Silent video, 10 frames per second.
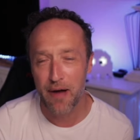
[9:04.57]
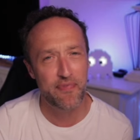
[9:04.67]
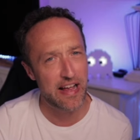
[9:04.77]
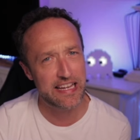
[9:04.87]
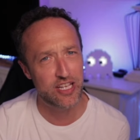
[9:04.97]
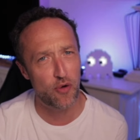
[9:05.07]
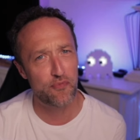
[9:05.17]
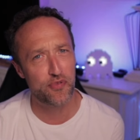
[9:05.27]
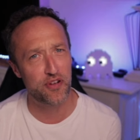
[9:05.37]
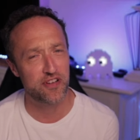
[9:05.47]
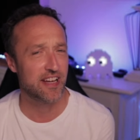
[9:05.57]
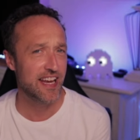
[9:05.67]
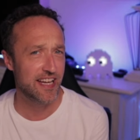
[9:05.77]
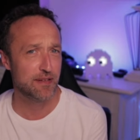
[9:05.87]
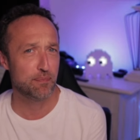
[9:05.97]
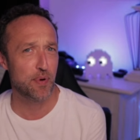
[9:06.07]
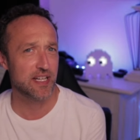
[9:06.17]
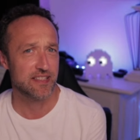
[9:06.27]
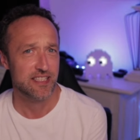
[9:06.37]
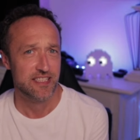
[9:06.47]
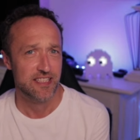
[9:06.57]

I'm fairly confident in it, but